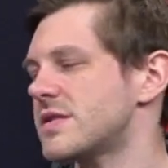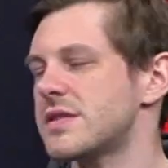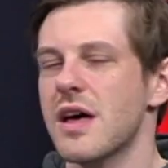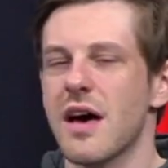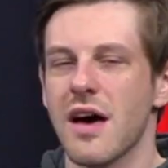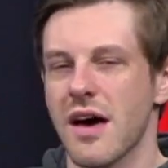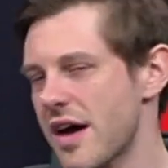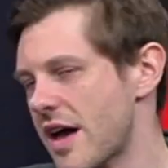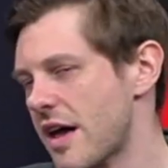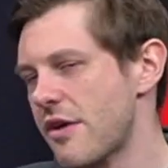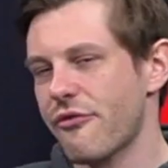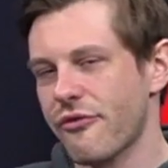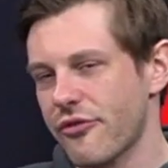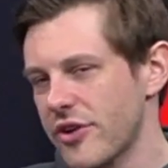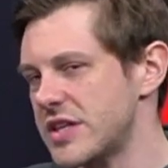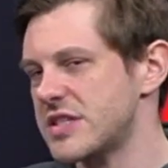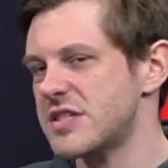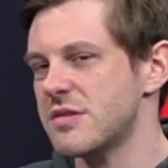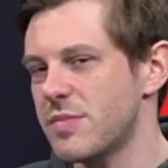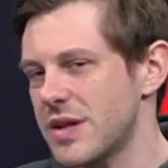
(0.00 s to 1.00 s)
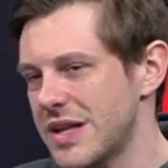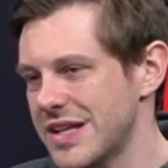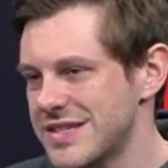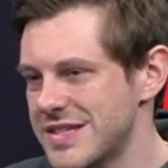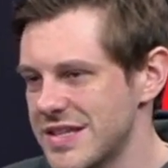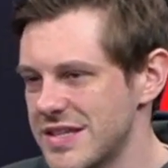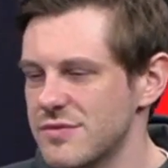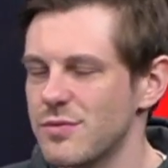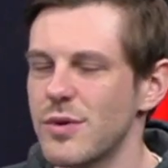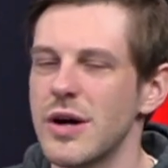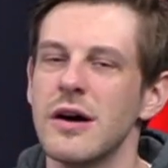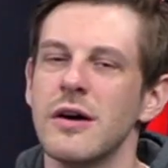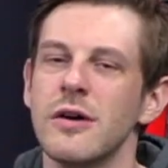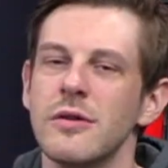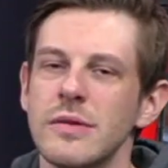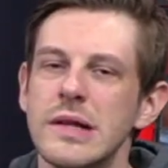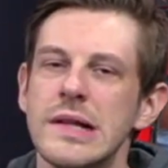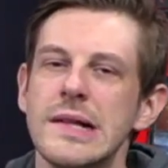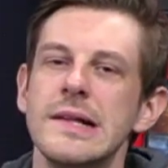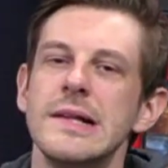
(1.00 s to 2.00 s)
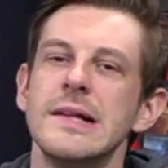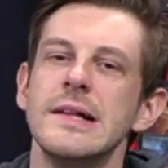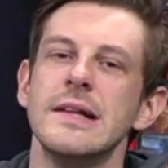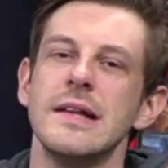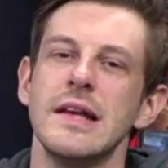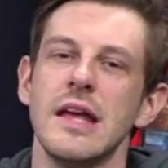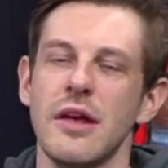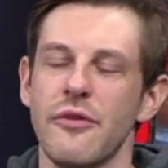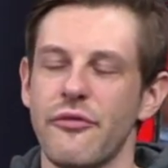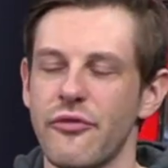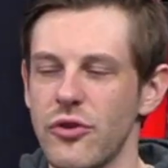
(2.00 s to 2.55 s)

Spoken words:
the Hive Fleet abilities? Well, if